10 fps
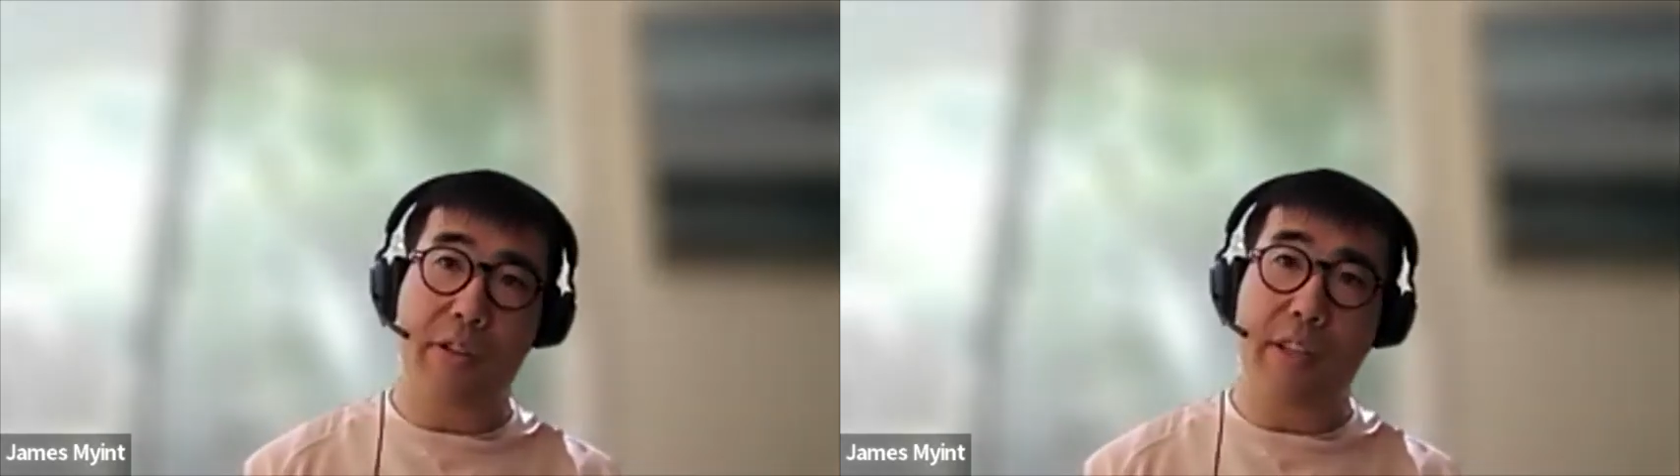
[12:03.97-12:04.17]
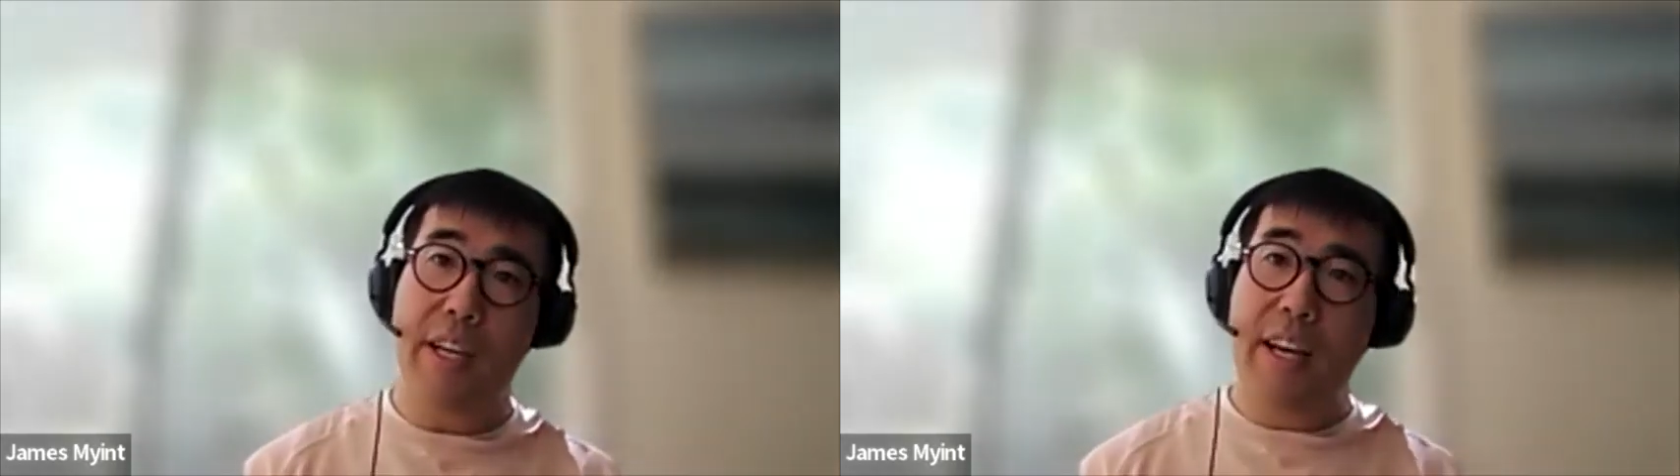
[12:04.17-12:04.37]

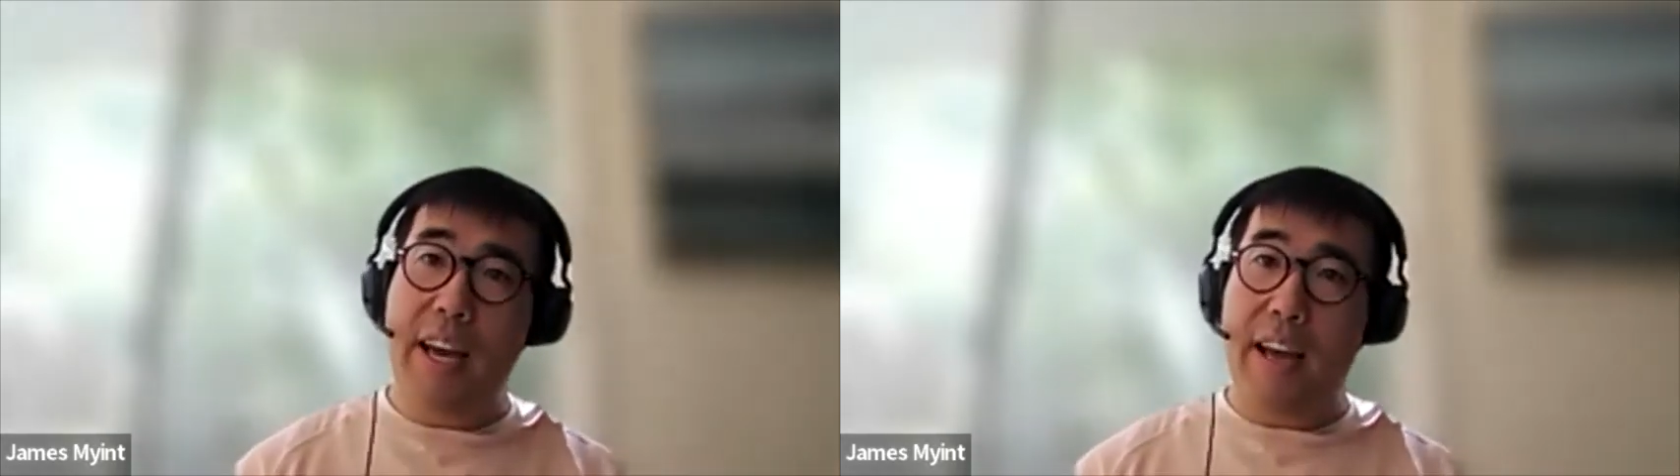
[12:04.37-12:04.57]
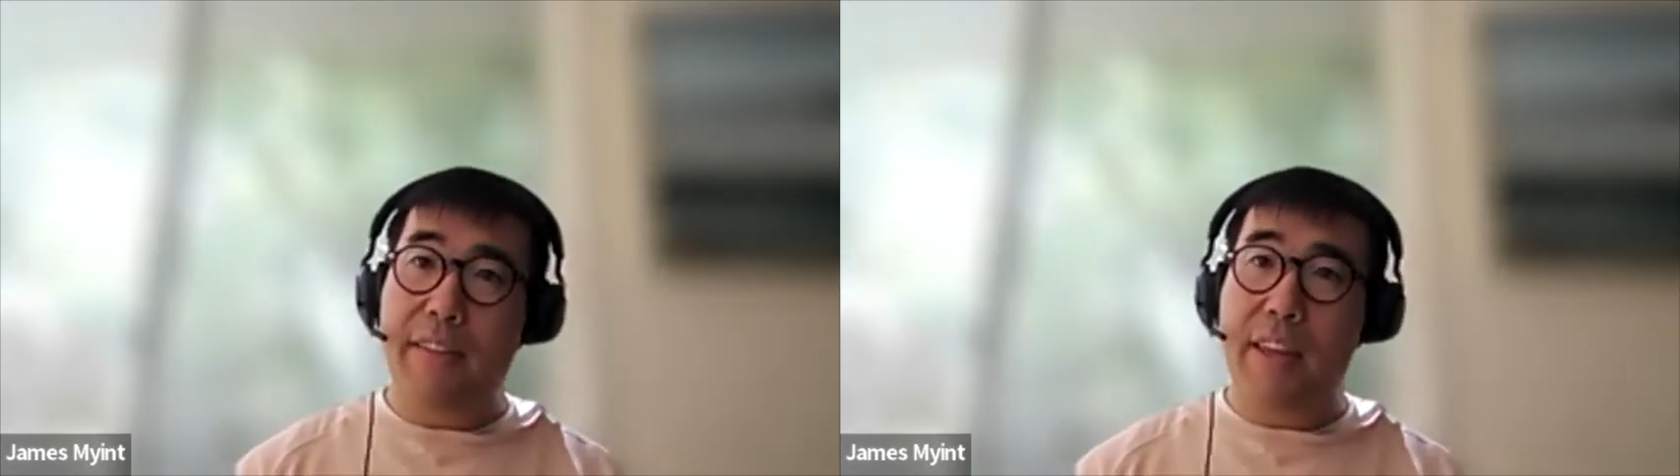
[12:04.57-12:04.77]
it
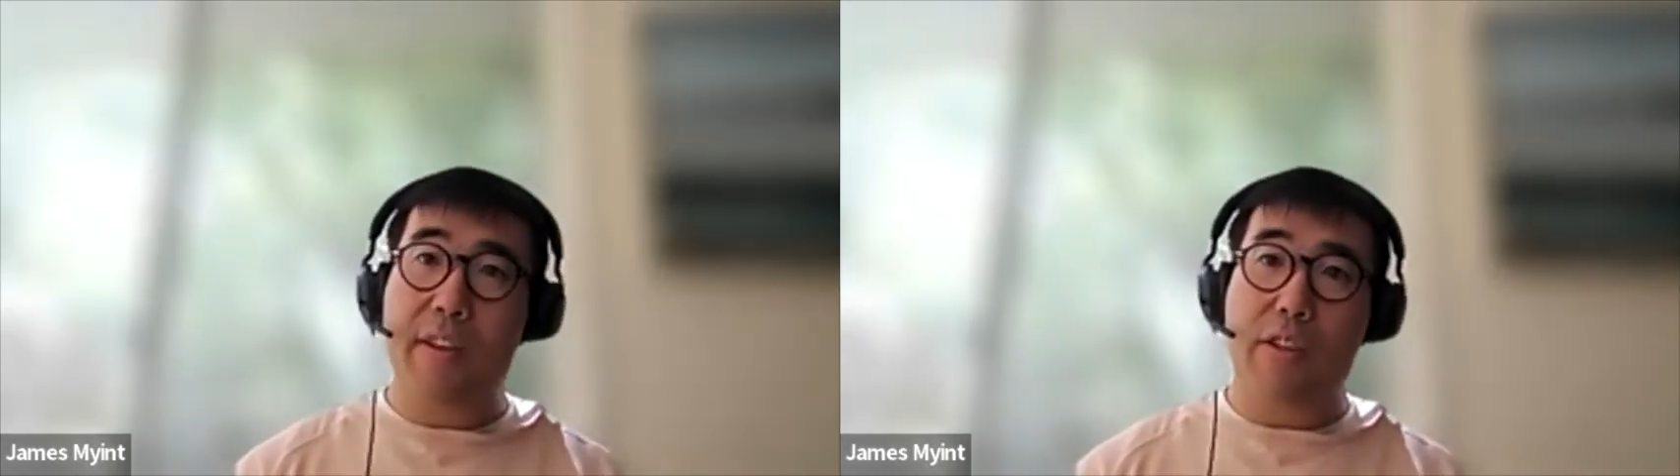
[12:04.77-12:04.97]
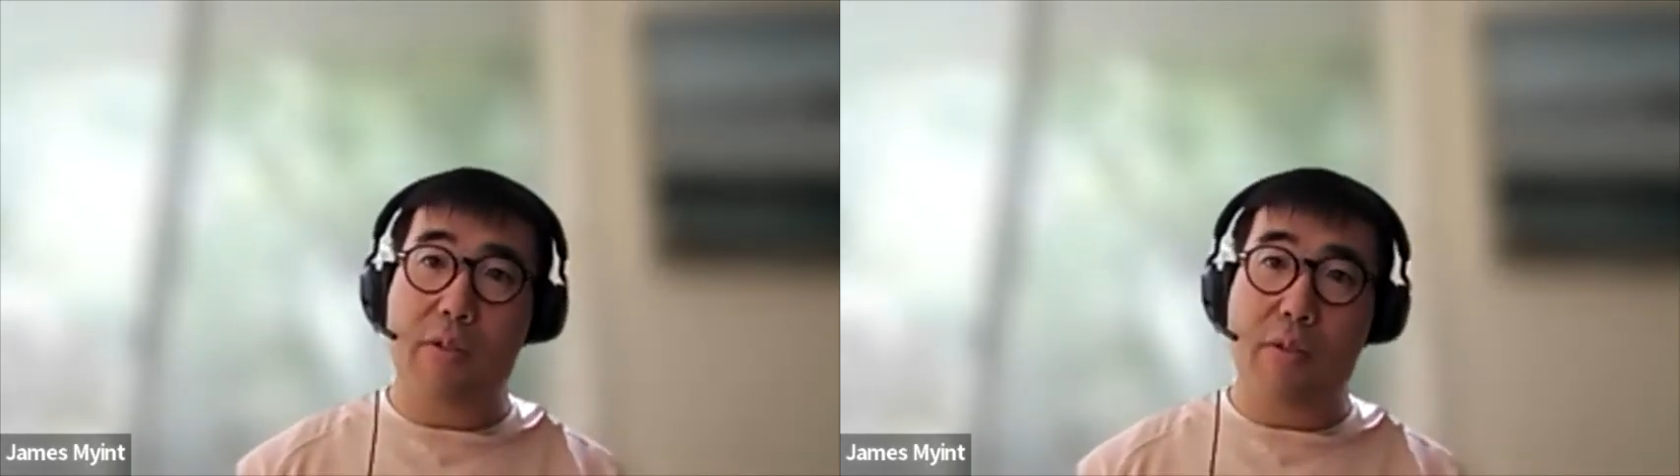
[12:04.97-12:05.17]
and think
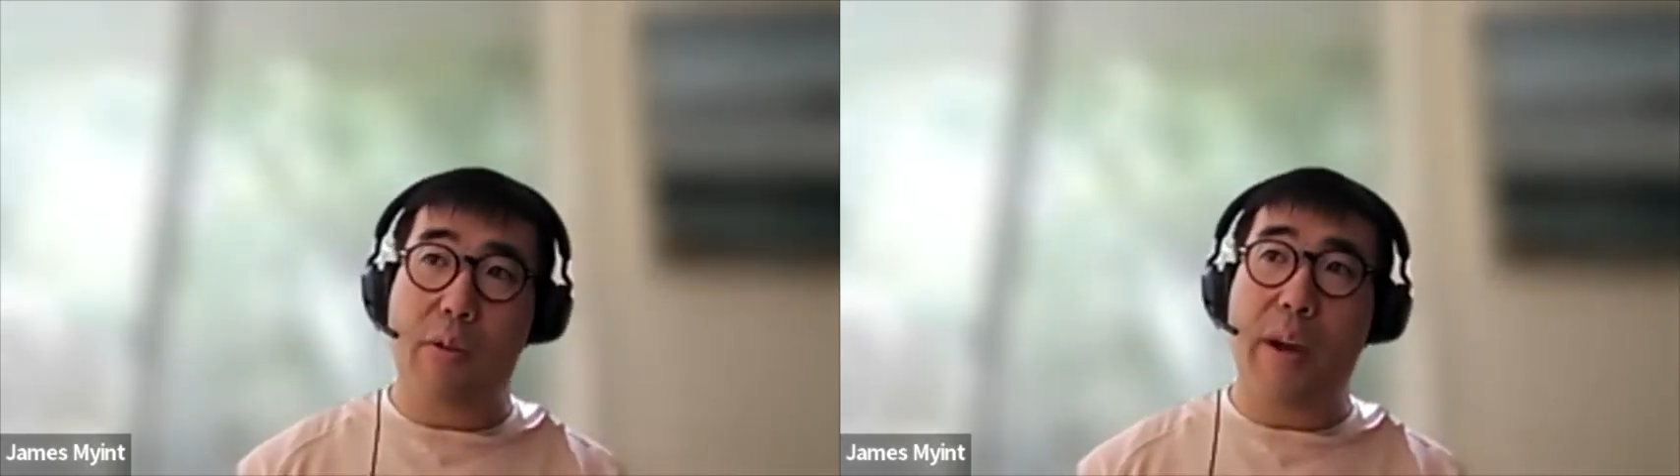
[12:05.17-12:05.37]
it through.